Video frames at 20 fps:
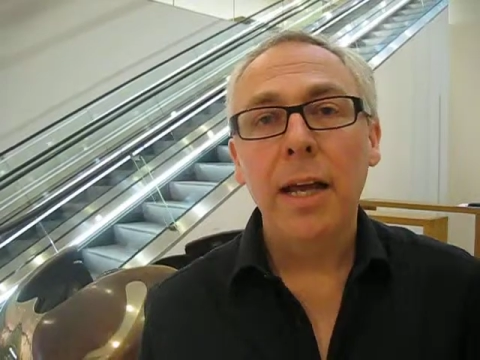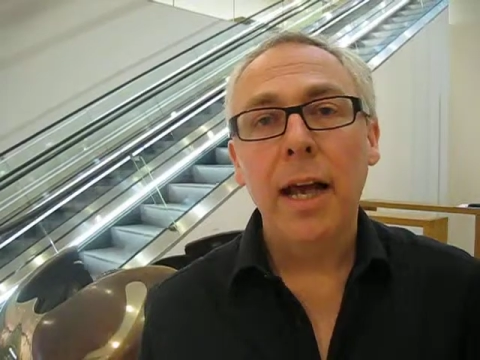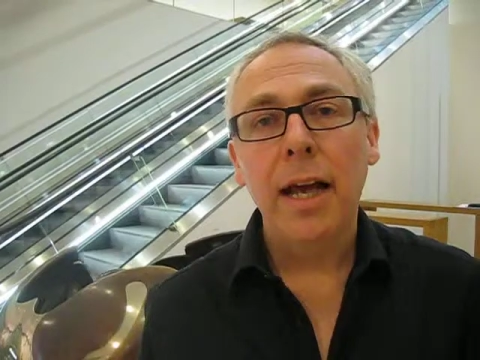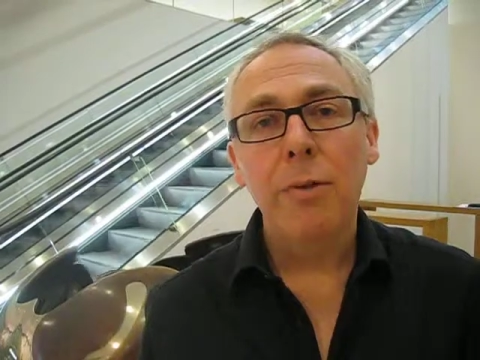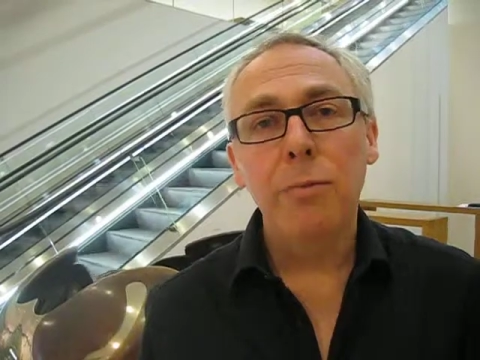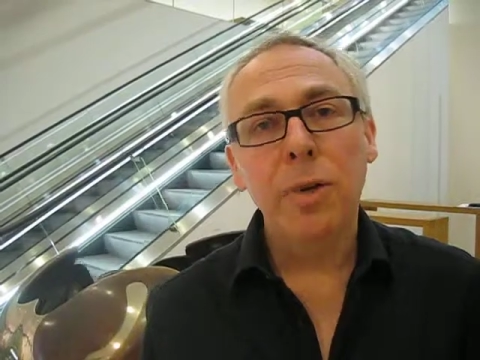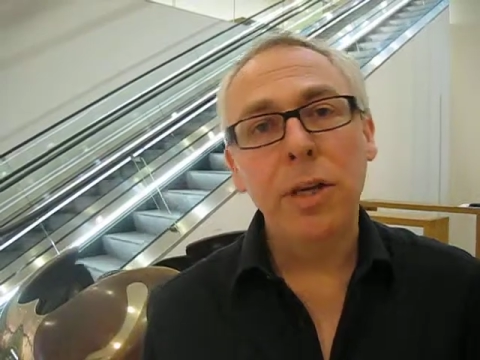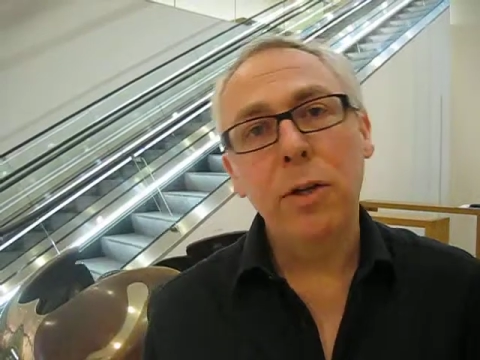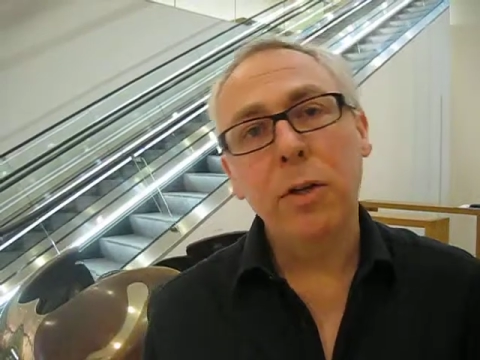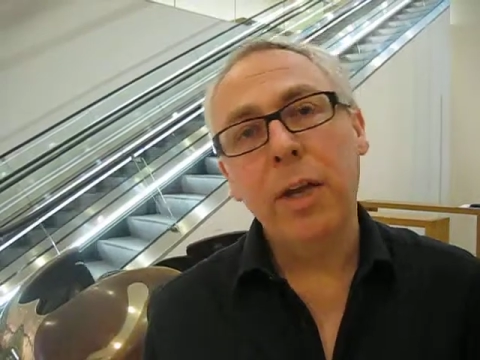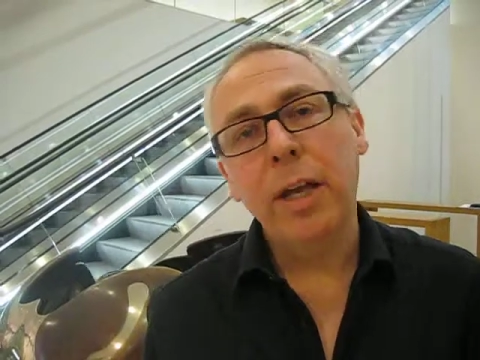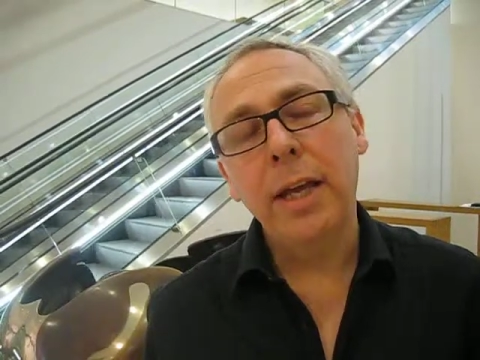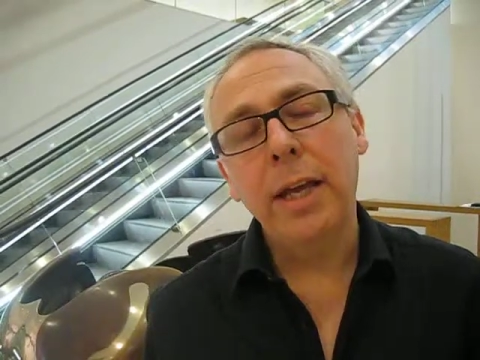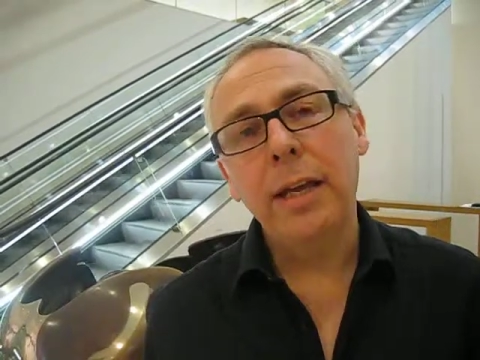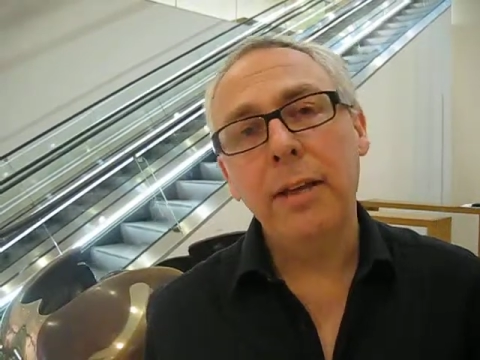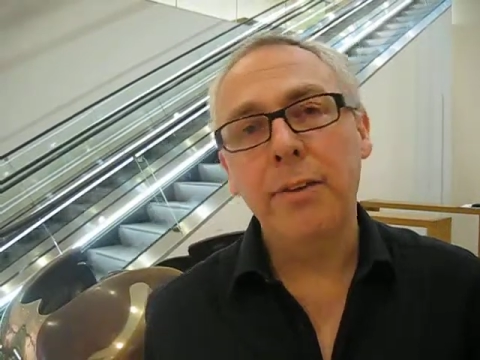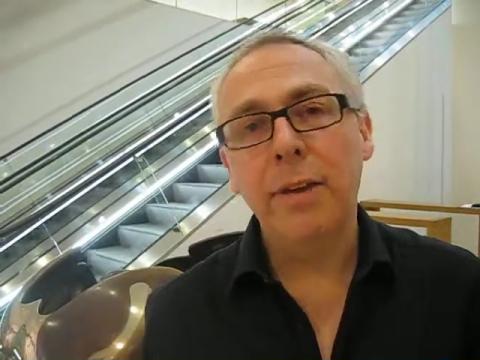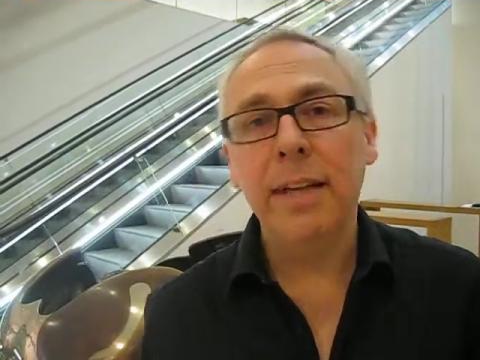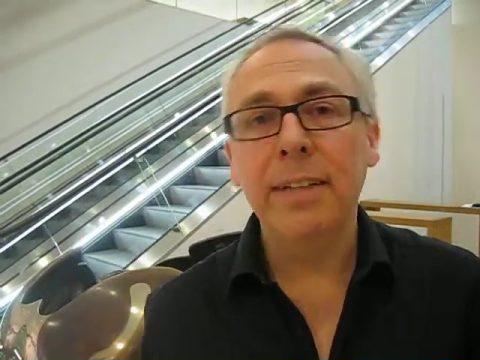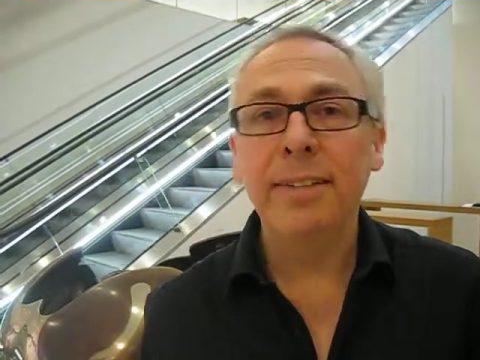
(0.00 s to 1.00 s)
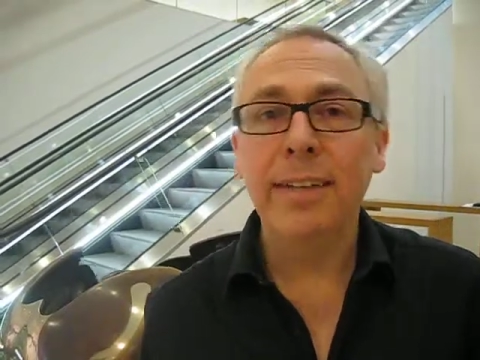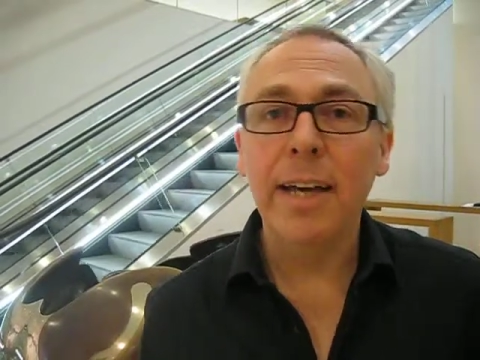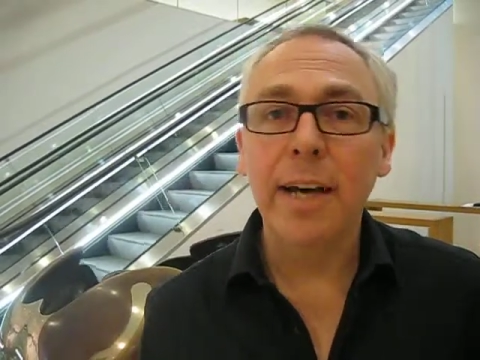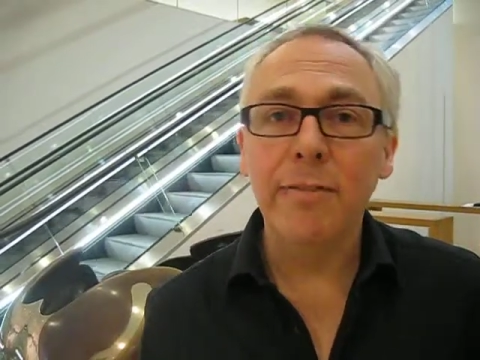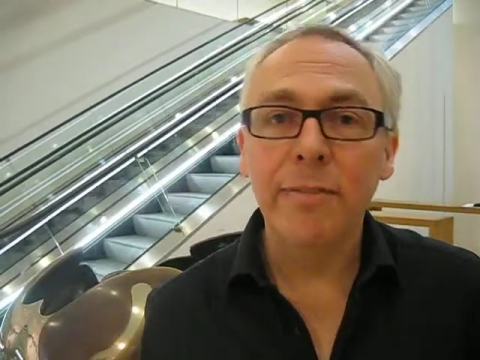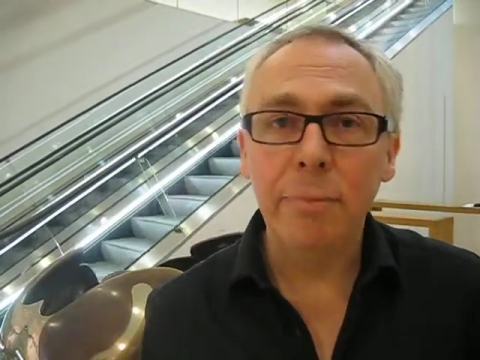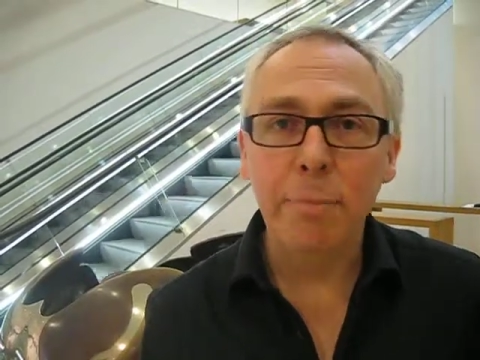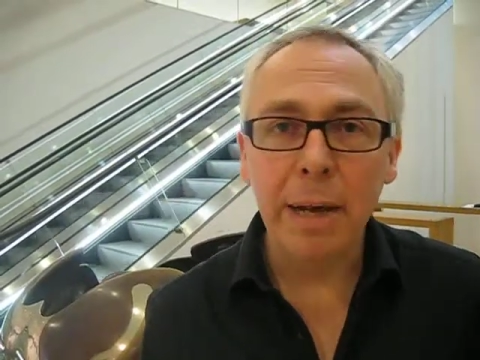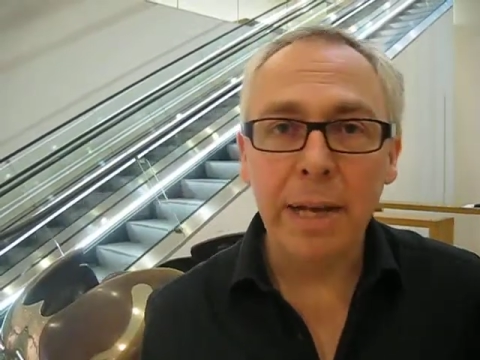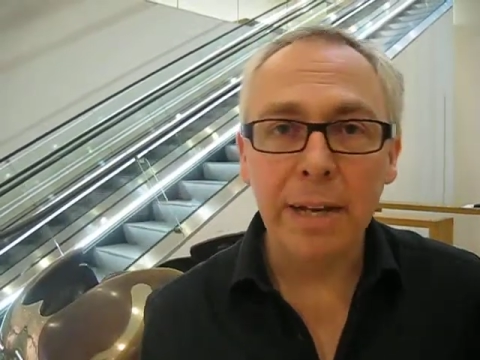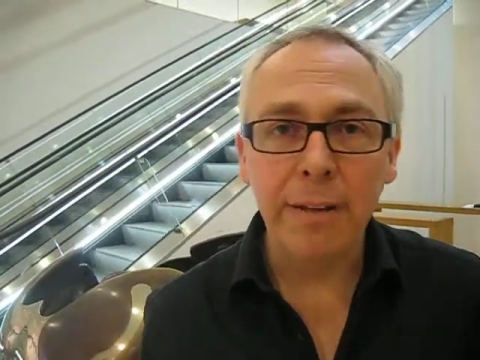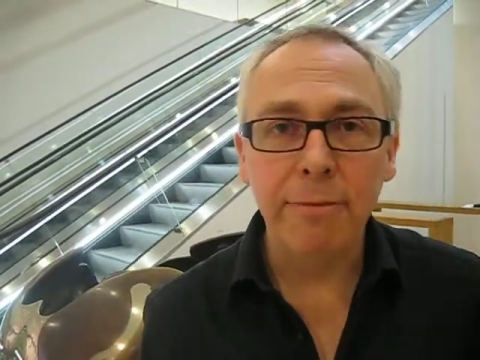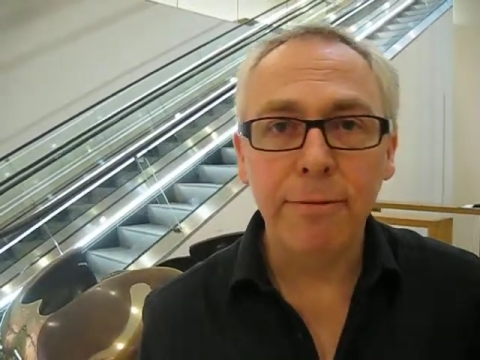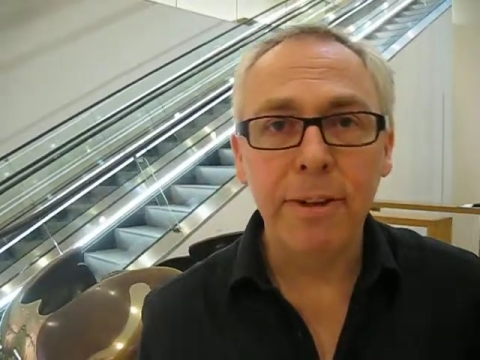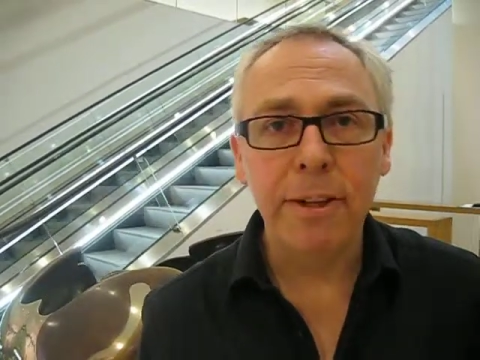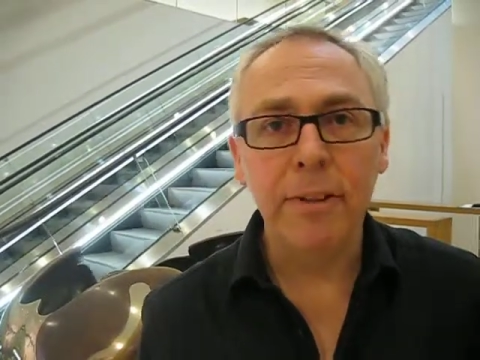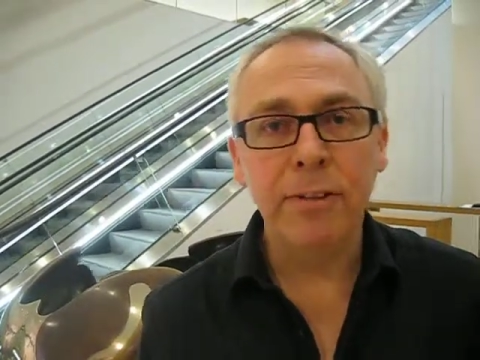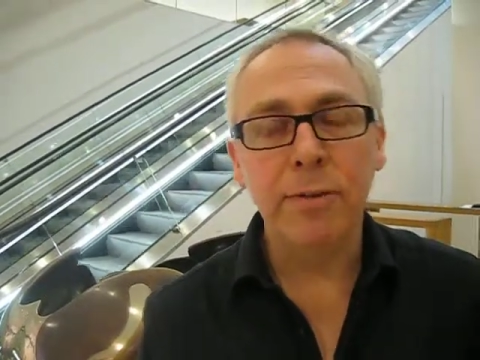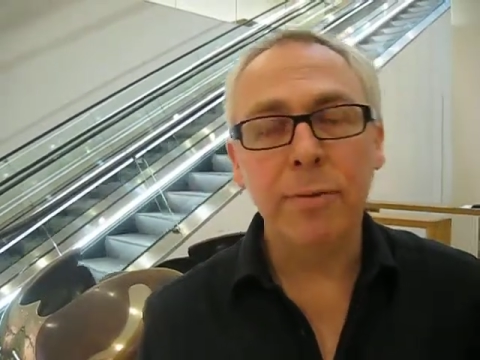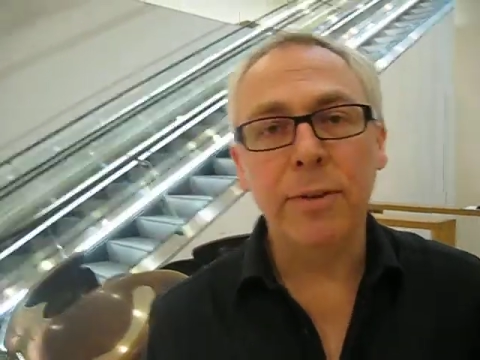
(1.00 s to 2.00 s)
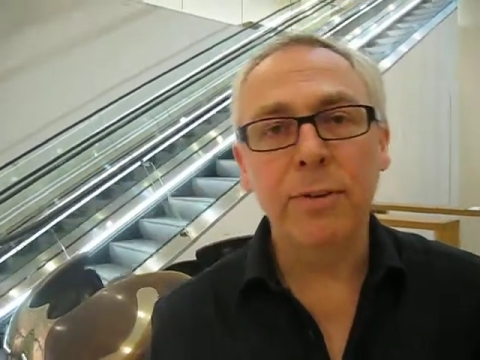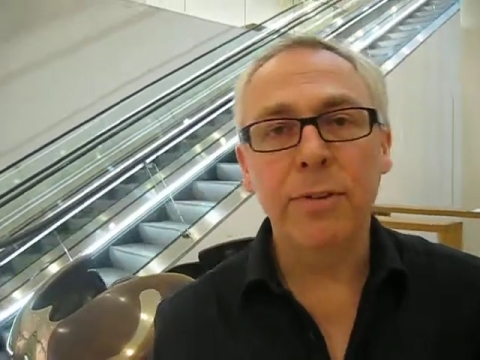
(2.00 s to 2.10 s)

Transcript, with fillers: and we're looking at creating other benefits,